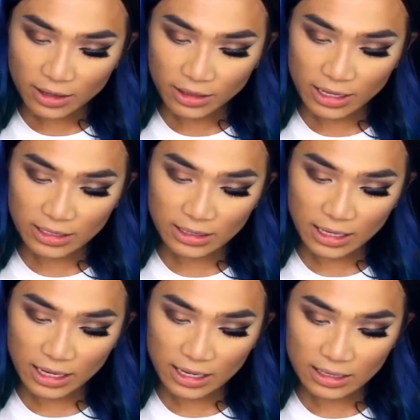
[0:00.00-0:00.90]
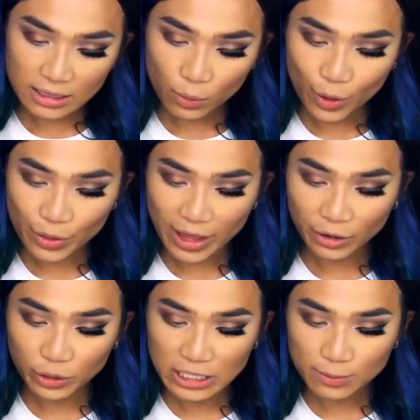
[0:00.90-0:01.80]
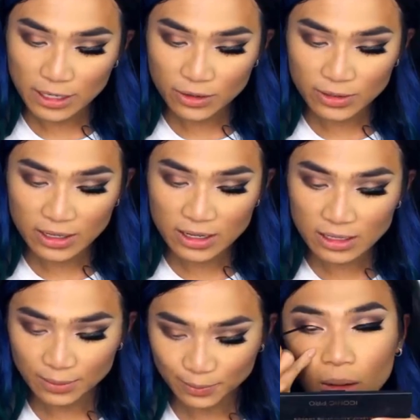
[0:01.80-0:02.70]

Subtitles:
This is the one that Crisp uses.